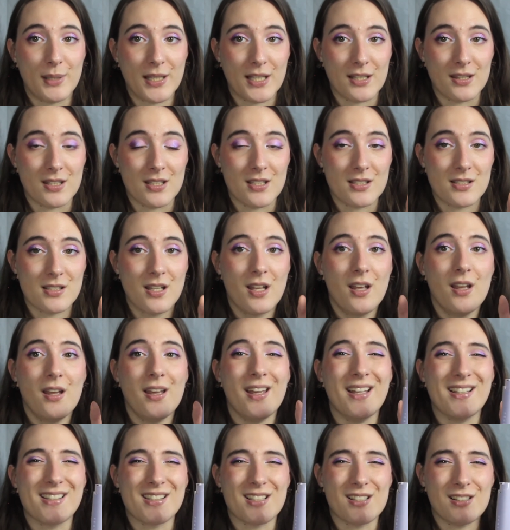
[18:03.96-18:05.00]
like this,
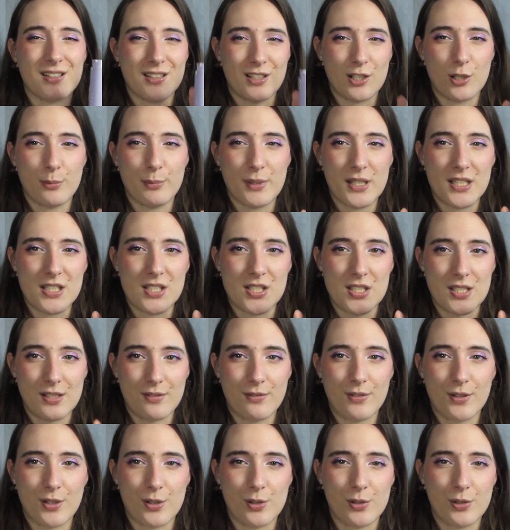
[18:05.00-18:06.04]
it's a little bit
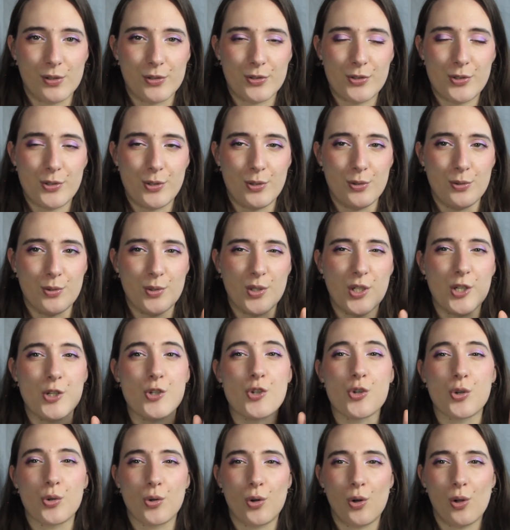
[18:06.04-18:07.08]
difficult to
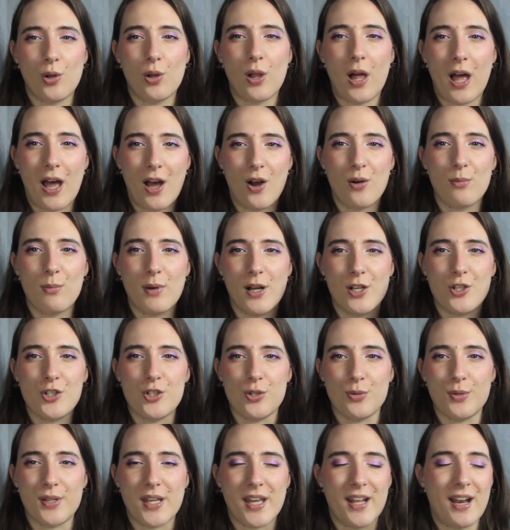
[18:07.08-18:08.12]
control how much
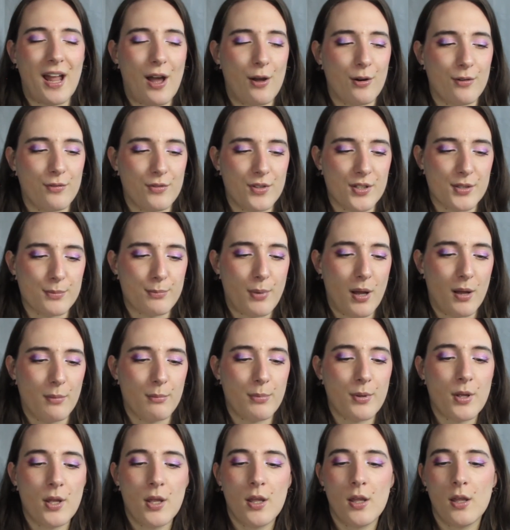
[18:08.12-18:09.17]
you get out of this pump.
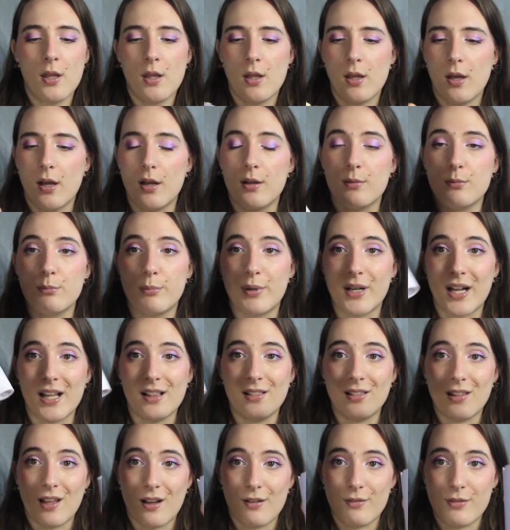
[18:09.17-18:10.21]
But I
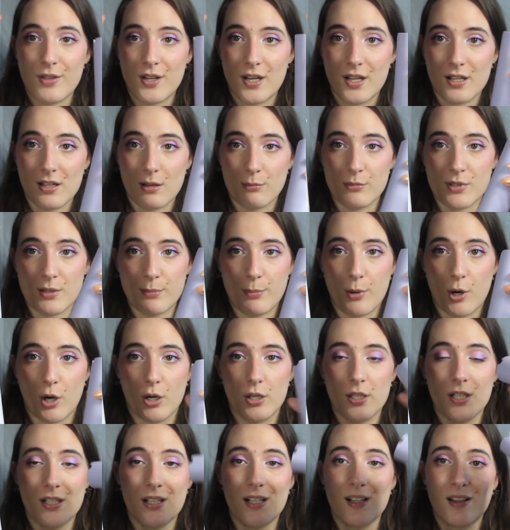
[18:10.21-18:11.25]
love that it comes
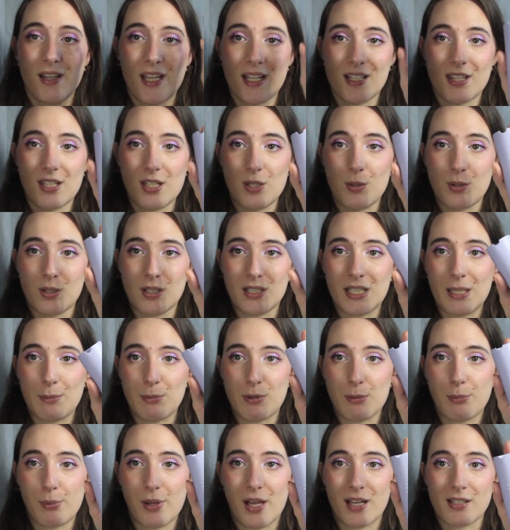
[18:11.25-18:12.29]
apart, and I like that you can keep
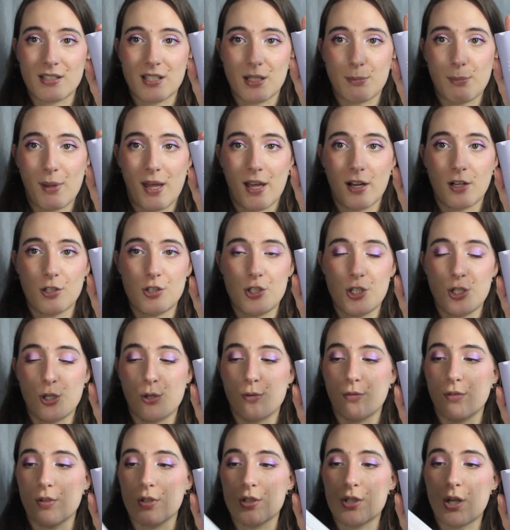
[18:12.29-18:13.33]
the plastic packaging
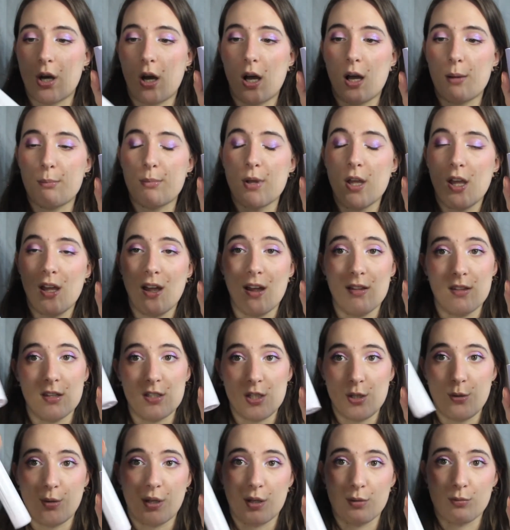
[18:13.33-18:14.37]
over top, and
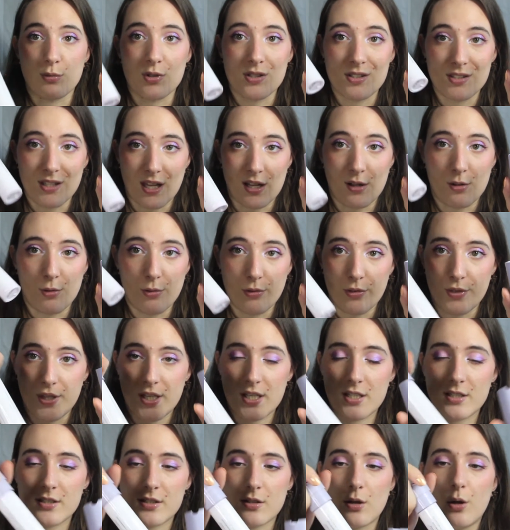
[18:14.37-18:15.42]
then you can recycle
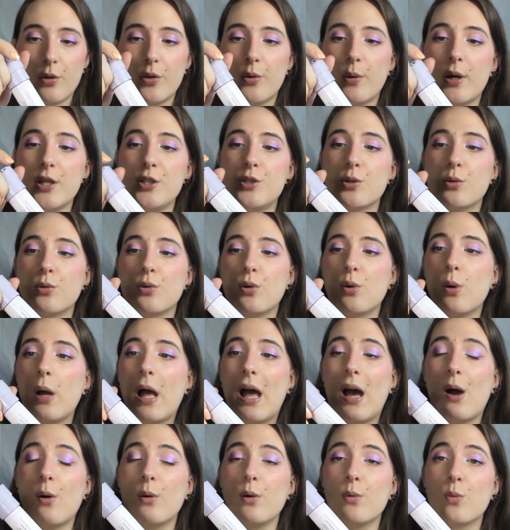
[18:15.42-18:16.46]
this, although I don't know
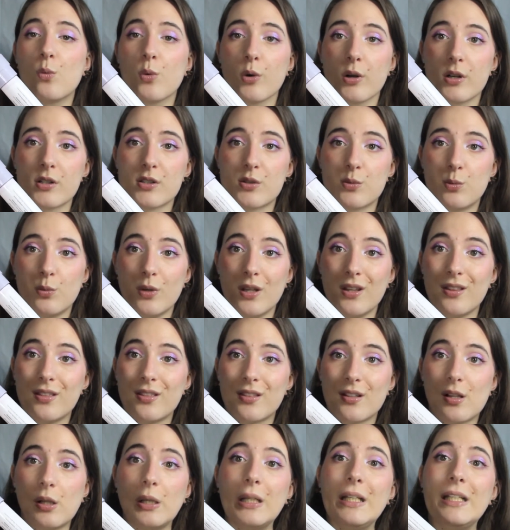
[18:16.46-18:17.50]
how it works with
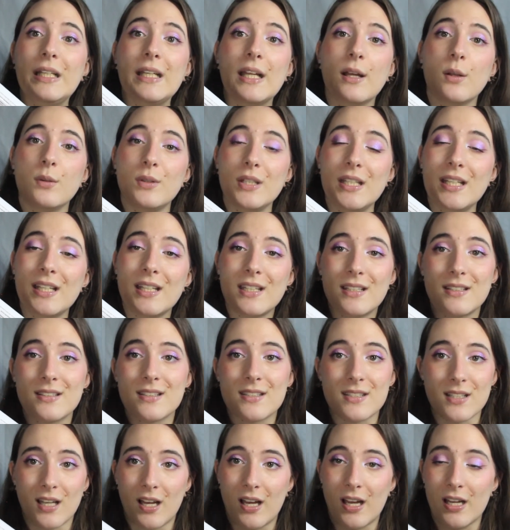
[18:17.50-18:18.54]
cleaning out the
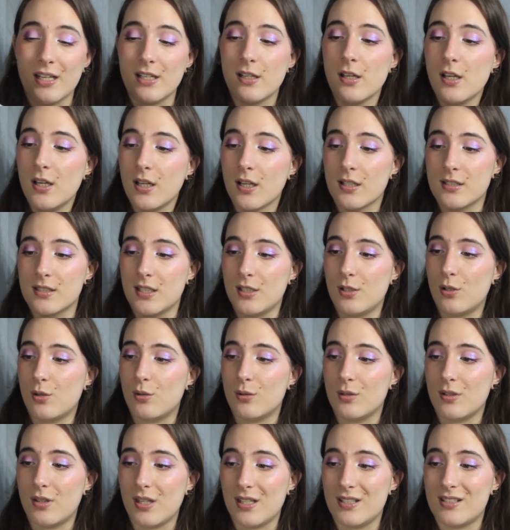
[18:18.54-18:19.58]
inside, because I
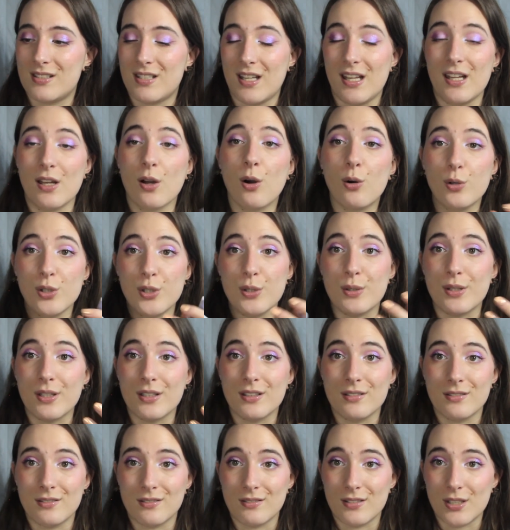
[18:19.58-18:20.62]
know they say, oh, you
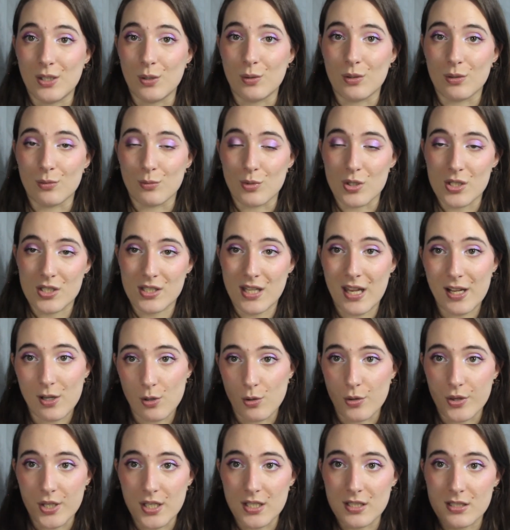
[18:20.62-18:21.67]
can
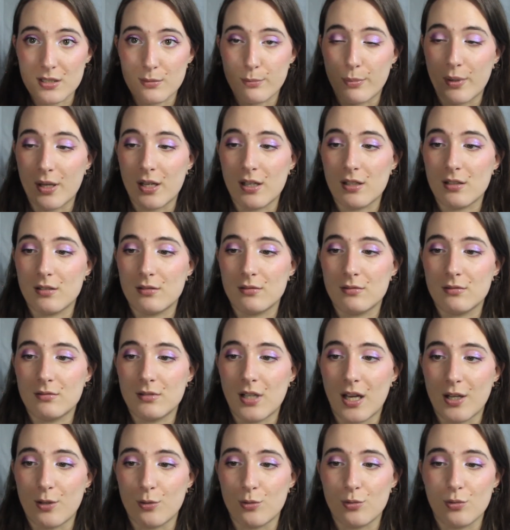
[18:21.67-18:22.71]
recycle this, but
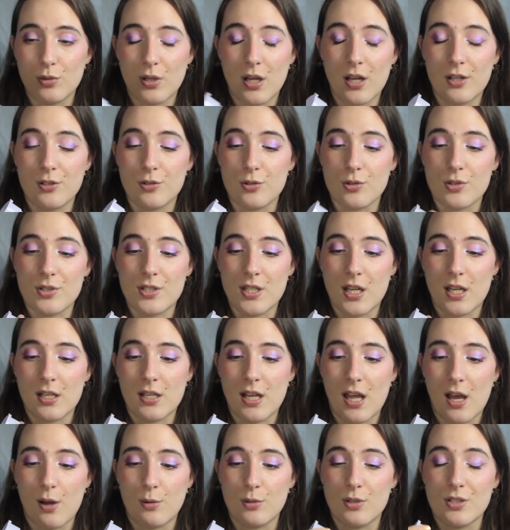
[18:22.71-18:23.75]
I don't understand
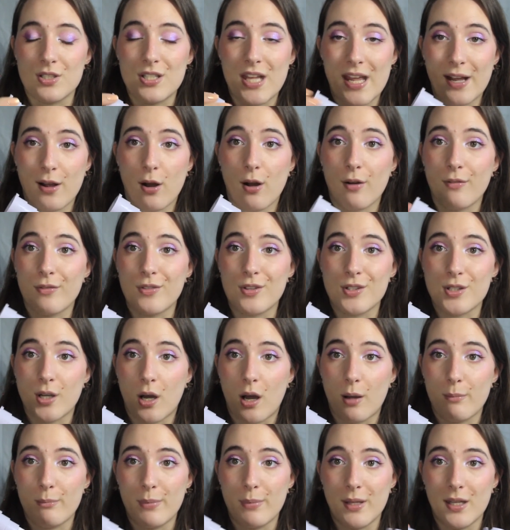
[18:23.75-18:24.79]
how to take off the
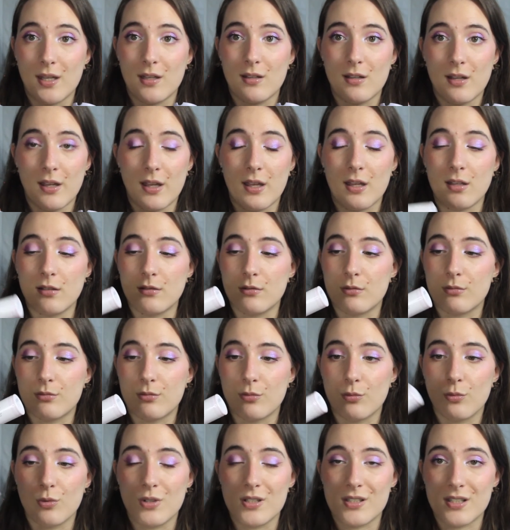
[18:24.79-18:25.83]
top bit and
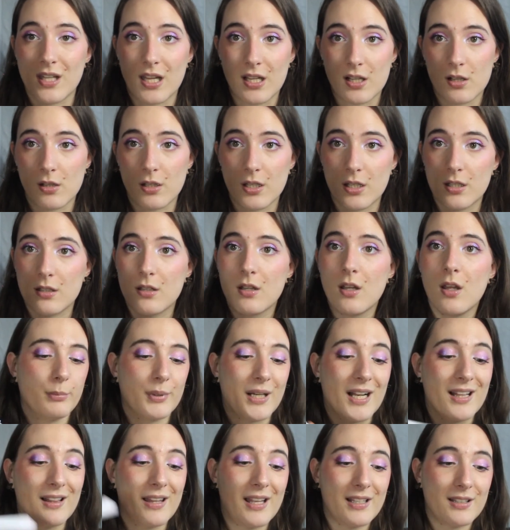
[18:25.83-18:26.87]
recycle it. But
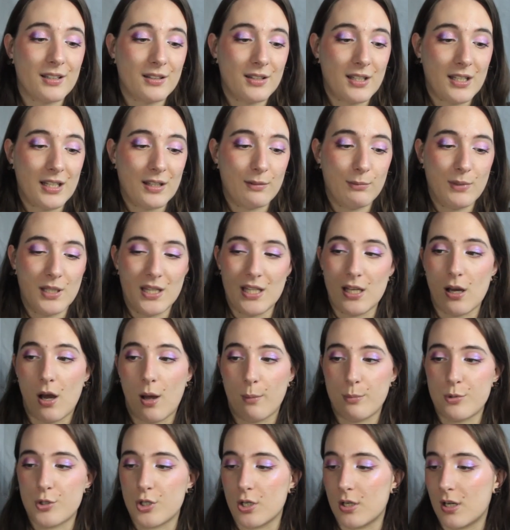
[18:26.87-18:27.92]
I like that they give me the
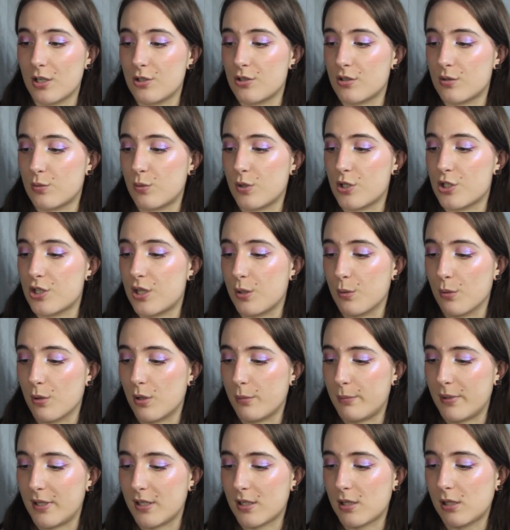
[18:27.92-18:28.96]
option. I just wish they were a
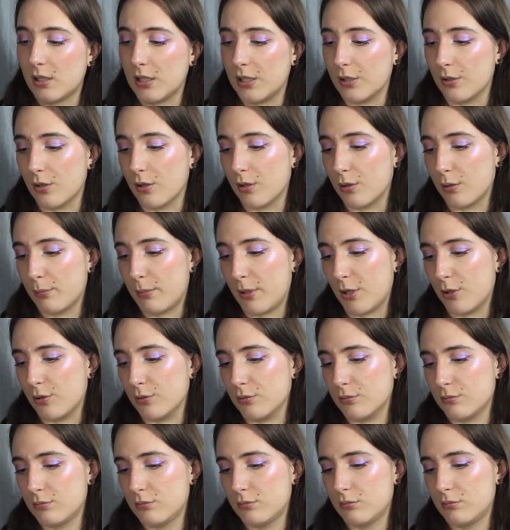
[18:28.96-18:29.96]
bit clearer about